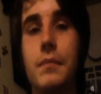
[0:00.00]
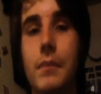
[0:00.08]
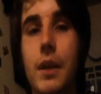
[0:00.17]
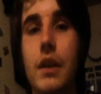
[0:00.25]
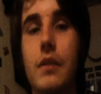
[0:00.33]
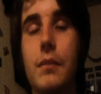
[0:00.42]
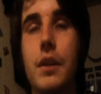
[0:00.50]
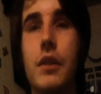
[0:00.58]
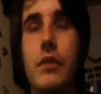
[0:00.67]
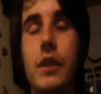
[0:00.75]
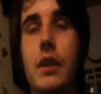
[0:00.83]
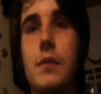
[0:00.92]
by
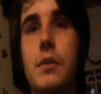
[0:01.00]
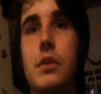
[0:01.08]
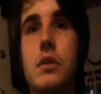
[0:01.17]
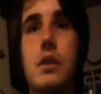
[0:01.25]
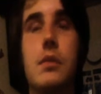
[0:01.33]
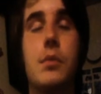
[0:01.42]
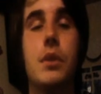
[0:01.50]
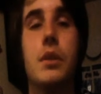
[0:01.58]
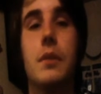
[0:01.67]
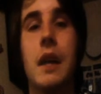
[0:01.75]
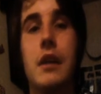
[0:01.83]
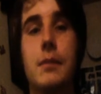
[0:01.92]
far the most disappointing
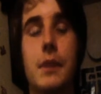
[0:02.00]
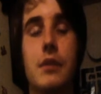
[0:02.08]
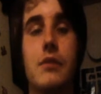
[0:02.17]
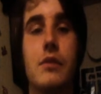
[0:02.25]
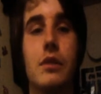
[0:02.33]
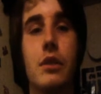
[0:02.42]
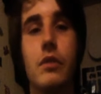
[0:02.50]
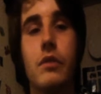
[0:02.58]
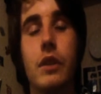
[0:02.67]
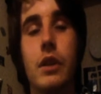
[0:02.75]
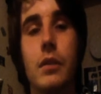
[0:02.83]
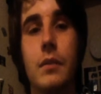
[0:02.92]
aspect of this whole
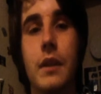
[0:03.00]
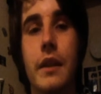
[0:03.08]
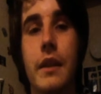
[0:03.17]
film.